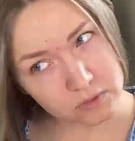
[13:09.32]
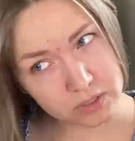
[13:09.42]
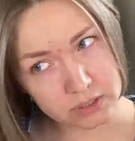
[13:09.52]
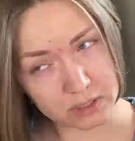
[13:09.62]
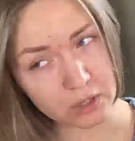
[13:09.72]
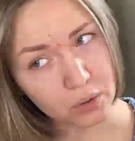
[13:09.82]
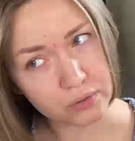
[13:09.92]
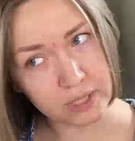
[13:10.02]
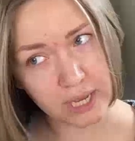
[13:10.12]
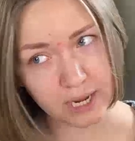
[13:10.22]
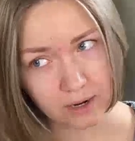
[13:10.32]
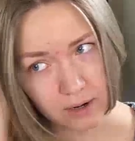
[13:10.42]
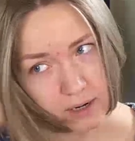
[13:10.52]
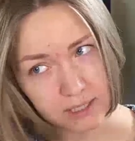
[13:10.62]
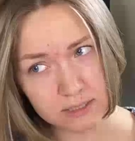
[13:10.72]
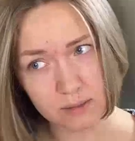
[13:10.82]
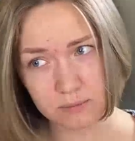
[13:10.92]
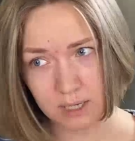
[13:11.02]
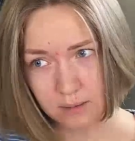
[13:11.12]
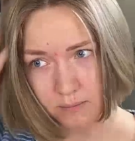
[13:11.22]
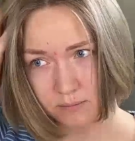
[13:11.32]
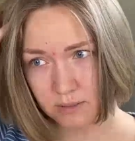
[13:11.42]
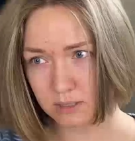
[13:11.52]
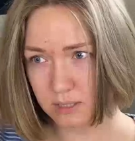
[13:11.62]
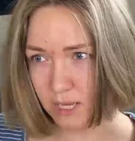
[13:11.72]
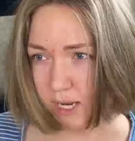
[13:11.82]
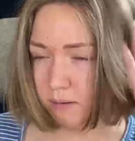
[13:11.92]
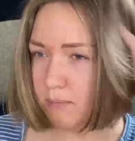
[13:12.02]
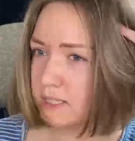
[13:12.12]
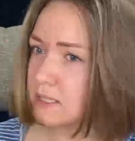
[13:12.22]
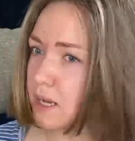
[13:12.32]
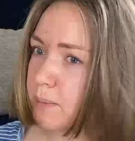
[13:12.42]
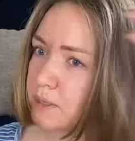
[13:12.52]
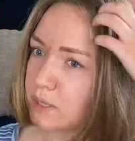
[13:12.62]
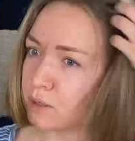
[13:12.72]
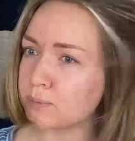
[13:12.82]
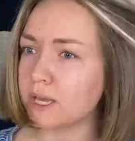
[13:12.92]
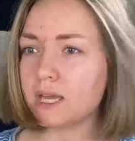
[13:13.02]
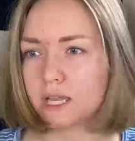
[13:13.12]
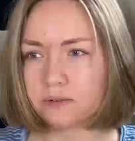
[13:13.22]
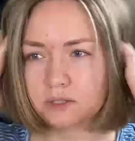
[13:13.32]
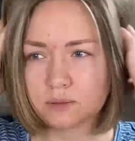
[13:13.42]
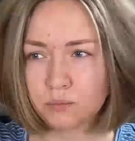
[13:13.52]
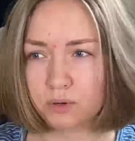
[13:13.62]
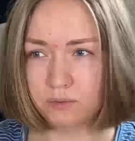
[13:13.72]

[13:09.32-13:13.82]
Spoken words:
just to coat the hair. And sometimes I can mess it up a little bit, give it some more